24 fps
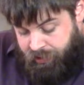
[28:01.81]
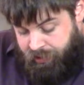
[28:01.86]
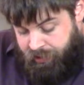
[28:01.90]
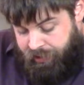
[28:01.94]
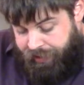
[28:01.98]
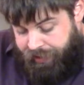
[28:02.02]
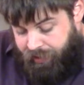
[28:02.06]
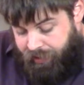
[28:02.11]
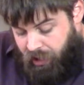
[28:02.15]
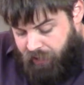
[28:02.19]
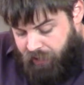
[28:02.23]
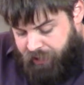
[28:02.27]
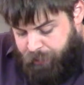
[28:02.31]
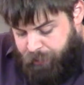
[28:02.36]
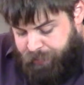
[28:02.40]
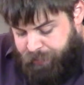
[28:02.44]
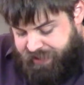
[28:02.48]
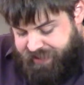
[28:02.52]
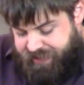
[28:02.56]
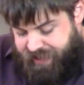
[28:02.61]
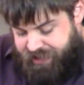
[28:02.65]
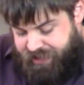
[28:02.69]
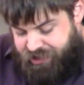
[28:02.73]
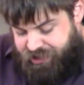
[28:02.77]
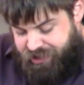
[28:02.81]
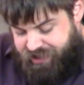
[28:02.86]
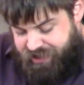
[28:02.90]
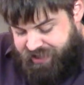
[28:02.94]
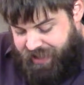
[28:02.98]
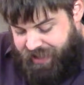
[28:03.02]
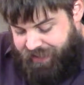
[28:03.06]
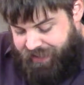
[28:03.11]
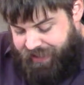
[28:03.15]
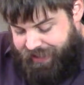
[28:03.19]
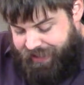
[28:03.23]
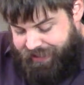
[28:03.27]
and all their possessions
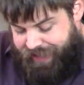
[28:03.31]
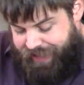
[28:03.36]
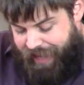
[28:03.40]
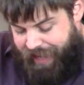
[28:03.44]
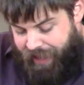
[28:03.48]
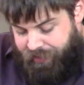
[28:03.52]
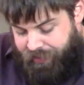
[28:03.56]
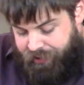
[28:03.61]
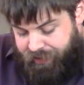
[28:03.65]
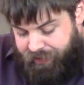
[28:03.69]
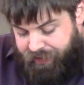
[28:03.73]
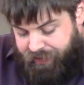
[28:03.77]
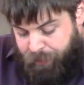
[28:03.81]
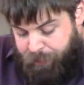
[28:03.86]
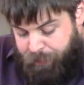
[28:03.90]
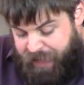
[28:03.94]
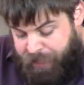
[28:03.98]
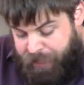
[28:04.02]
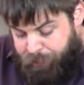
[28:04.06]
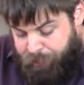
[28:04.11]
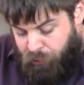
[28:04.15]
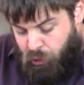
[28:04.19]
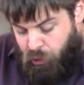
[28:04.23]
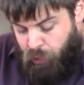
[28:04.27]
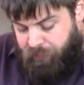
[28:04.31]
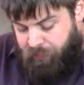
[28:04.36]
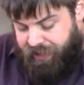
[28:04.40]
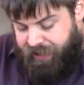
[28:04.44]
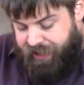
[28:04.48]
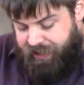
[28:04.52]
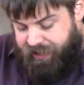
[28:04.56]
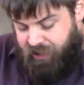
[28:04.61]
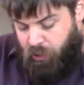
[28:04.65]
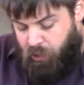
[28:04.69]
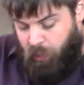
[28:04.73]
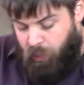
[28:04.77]
that they had gathered, and the people whom they
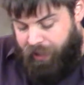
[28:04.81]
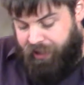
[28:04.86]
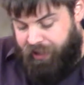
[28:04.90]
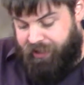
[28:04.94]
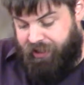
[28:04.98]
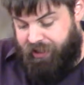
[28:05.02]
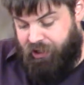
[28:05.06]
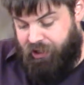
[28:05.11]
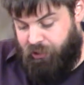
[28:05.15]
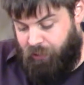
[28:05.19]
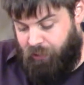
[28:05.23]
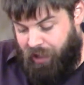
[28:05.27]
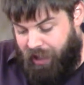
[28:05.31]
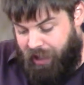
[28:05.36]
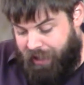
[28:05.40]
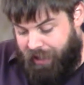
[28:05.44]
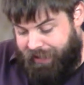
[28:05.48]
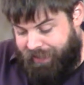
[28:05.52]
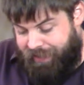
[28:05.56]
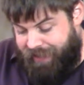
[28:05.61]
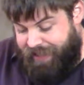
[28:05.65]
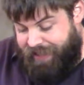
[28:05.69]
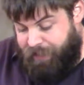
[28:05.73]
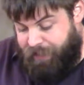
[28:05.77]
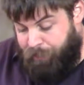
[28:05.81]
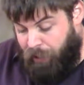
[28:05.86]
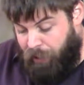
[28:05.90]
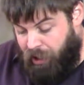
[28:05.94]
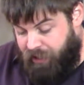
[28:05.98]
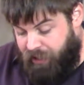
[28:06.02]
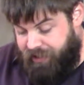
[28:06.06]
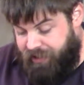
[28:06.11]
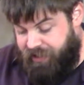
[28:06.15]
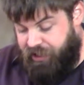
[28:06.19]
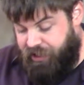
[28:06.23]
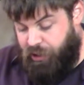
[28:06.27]
had acquired in Haran, and they
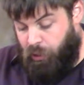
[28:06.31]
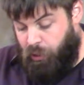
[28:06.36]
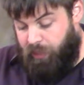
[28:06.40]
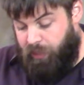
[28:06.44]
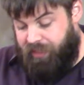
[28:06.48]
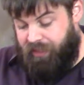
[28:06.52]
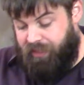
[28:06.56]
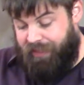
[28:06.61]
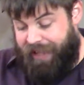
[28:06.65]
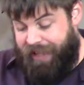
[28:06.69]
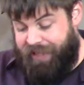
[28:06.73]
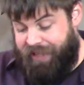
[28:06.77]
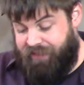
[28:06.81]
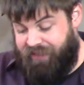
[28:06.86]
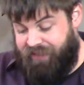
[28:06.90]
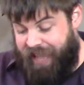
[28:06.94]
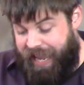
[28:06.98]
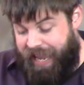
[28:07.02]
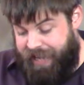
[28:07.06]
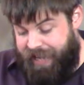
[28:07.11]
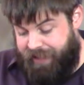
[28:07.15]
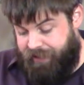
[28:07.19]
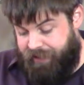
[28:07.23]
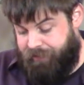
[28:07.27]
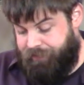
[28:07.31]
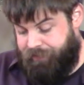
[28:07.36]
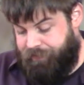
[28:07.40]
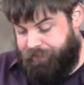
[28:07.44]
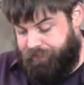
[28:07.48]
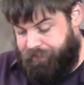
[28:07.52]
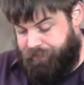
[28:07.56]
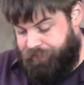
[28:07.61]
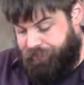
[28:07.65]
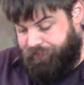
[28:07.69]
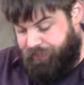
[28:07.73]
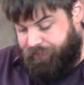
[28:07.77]
departed to go to the land of Canaan.
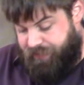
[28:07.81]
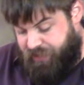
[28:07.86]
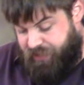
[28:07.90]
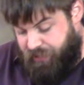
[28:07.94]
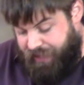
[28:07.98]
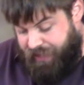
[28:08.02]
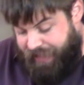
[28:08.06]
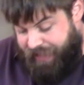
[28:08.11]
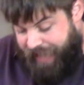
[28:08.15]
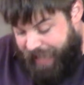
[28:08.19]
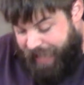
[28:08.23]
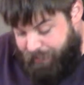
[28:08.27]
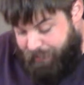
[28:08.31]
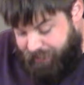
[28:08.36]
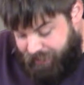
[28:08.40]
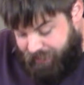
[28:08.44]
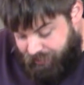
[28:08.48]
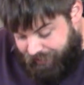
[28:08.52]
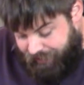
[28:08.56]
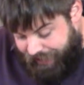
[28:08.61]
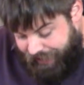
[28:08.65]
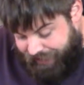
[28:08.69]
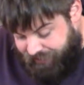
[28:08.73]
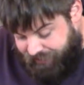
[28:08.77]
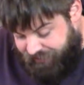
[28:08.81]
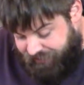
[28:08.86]
So they came to the land of